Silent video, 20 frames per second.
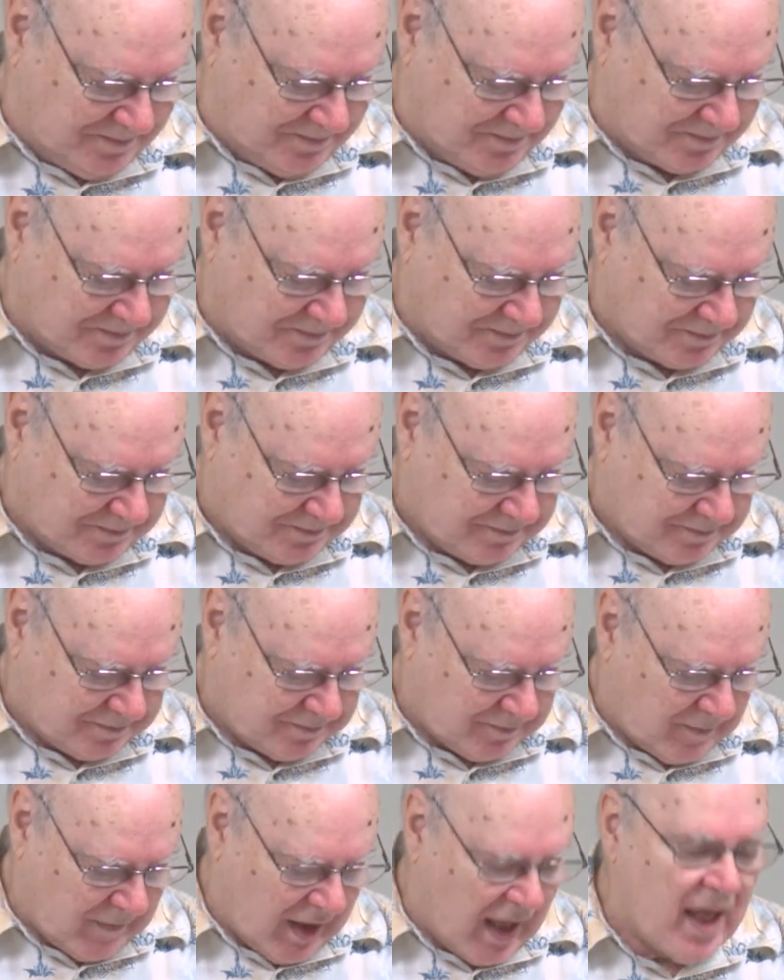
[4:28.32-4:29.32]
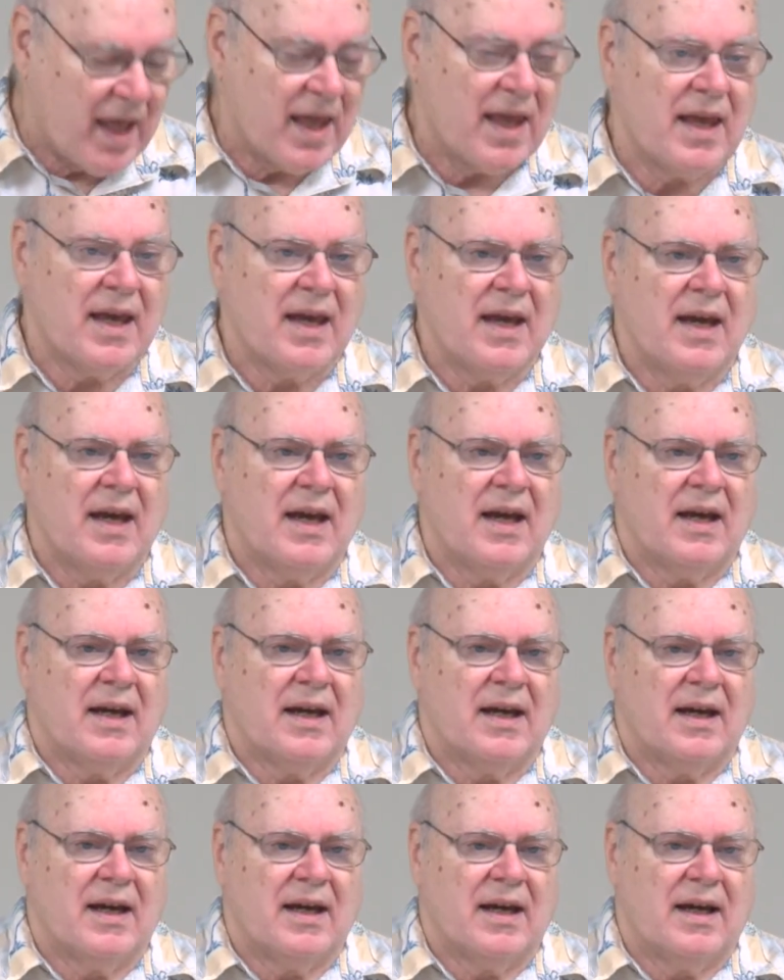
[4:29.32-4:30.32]

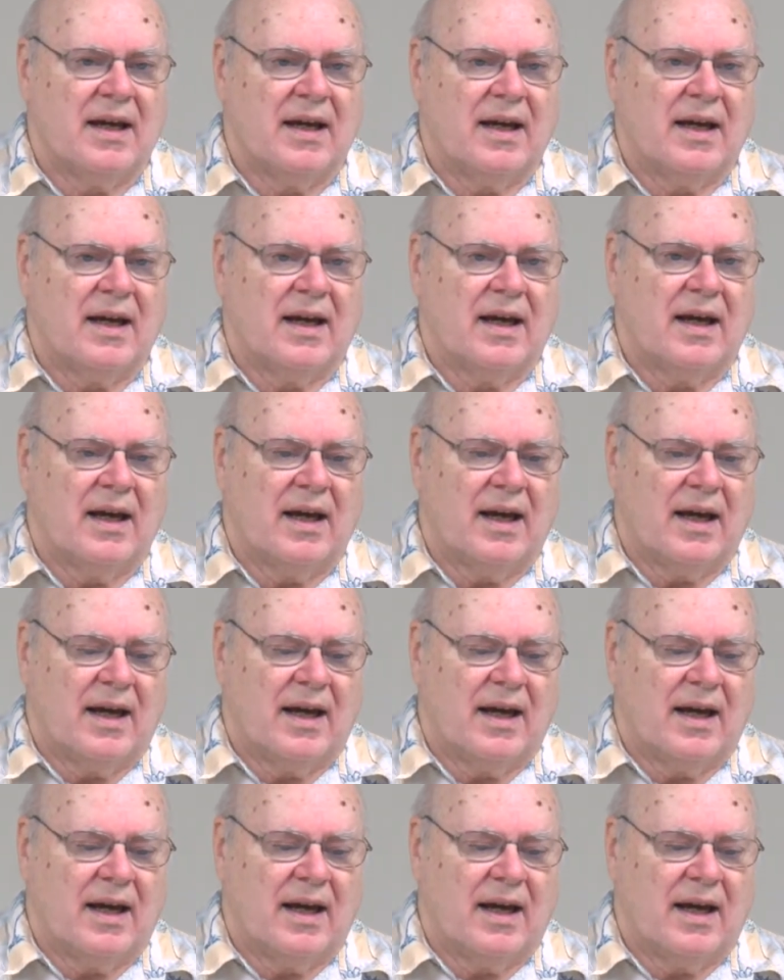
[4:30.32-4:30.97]
Nothing is said.